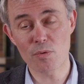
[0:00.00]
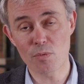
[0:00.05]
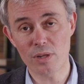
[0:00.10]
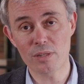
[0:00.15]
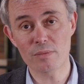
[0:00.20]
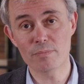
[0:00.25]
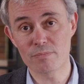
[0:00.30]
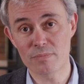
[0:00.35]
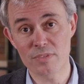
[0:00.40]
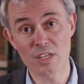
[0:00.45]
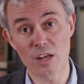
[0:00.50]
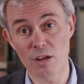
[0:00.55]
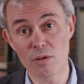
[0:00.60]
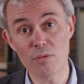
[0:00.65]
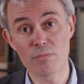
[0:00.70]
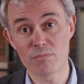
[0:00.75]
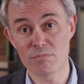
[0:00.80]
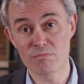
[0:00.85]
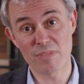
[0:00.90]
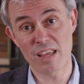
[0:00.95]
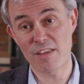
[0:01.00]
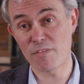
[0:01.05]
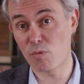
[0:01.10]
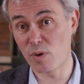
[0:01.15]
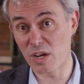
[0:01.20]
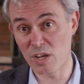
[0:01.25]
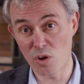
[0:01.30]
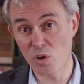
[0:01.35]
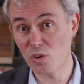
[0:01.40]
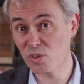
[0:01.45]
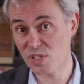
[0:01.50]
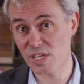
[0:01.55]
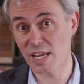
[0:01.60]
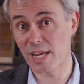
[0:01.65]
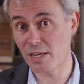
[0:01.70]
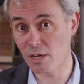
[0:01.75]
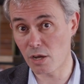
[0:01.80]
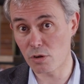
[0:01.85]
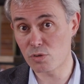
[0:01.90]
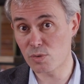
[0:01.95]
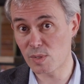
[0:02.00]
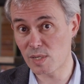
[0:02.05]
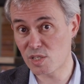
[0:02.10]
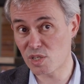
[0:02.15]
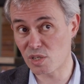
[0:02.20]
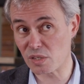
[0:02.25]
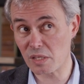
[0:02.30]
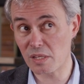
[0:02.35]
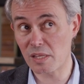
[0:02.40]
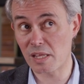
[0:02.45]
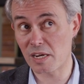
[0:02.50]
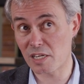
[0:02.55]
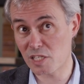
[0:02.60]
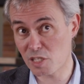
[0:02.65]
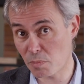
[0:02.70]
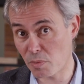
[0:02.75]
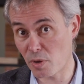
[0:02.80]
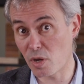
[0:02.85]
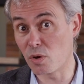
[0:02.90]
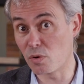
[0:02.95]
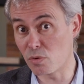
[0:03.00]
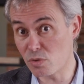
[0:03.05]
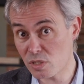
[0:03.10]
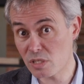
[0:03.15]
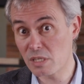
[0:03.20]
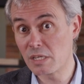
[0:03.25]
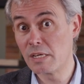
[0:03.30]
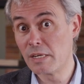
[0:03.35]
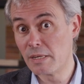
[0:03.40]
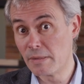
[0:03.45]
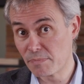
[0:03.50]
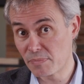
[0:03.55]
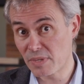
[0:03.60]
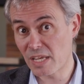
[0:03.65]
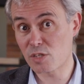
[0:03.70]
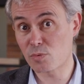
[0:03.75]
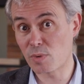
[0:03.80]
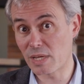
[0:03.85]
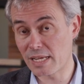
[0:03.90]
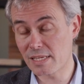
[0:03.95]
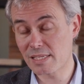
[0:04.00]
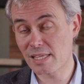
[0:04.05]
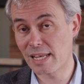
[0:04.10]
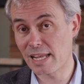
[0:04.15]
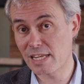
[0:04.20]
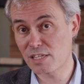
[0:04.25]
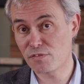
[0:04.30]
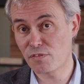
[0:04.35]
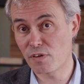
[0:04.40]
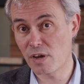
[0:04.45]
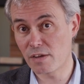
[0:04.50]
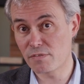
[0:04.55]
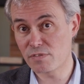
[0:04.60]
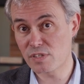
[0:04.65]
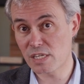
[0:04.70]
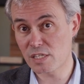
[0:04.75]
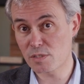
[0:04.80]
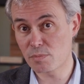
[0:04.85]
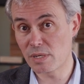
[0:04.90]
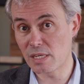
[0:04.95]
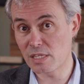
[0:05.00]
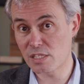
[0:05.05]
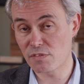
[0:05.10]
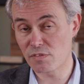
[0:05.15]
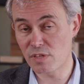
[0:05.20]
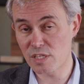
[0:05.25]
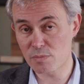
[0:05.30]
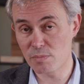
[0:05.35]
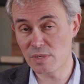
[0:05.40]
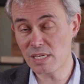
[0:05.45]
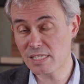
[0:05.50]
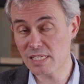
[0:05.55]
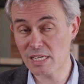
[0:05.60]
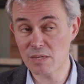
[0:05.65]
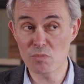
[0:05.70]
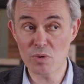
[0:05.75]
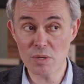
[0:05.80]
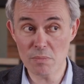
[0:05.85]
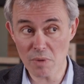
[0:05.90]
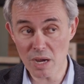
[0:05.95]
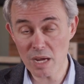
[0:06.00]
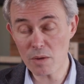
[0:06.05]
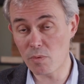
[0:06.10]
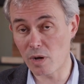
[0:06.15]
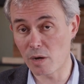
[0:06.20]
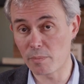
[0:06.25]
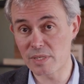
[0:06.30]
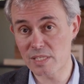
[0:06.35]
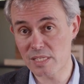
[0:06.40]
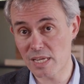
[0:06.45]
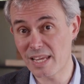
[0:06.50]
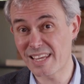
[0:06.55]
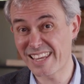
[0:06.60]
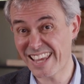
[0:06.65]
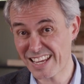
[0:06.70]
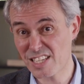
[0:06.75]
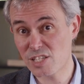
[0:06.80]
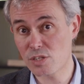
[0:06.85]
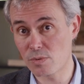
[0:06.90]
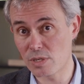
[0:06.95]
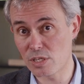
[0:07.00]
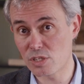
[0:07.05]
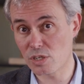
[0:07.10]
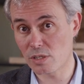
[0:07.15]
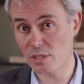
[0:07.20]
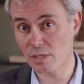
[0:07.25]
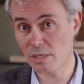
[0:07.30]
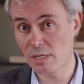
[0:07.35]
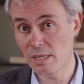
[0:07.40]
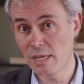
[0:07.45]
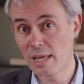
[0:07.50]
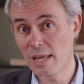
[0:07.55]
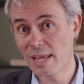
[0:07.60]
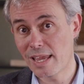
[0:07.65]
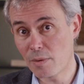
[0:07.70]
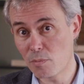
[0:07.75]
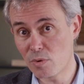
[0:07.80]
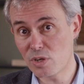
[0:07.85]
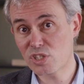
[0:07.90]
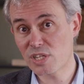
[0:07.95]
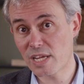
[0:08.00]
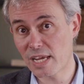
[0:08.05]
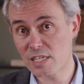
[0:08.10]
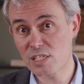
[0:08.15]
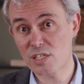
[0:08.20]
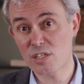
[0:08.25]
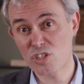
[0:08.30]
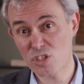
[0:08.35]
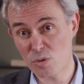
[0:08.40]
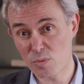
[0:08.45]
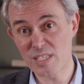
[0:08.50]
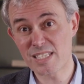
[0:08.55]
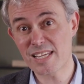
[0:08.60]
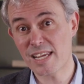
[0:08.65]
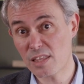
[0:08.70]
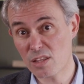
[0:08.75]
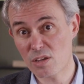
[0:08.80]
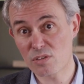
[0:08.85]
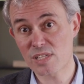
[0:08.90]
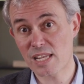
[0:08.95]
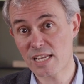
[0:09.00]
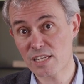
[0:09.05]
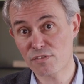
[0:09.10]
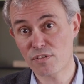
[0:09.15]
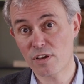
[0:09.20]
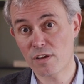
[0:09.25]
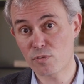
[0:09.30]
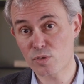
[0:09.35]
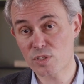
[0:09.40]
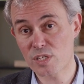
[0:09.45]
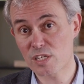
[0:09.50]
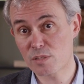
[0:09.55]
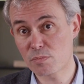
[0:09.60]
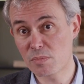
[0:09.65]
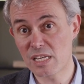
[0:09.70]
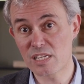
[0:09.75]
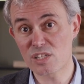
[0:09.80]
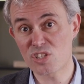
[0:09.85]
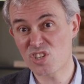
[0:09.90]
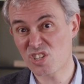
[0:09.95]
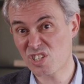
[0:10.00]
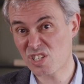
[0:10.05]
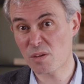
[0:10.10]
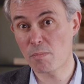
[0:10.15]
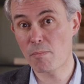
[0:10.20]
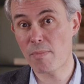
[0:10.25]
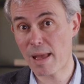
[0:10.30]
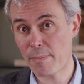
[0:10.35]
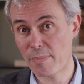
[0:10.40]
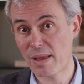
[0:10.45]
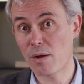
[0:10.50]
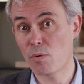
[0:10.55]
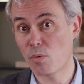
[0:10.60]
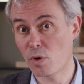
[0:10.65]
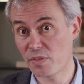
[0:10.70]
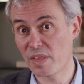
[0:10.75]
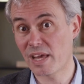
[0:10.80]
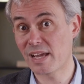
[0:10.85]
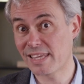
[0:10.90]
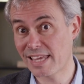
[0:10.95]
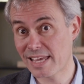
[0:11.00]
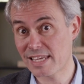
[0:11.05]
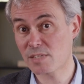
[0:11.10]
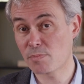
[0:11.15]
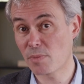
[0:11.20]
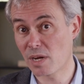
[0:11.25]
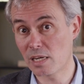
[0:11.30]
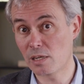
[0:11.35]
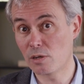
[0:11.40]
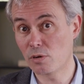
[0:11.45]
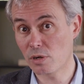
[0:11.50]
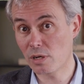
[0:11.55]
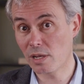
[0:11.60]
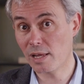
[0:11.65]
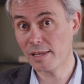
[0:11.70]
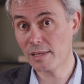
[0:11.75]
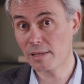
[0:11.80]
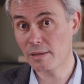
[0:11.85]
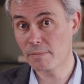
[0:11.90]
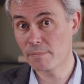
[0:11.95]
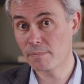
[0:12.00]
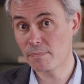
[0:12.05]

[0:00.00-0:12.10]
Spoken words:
well, if we're not saying no to each other, then I suppose as we get to the last 5-6 minutes of this meeting, we might well be saying yes to each other. In which case, shall we take those last 5 or 6 minutes just to map out what that yes might look like?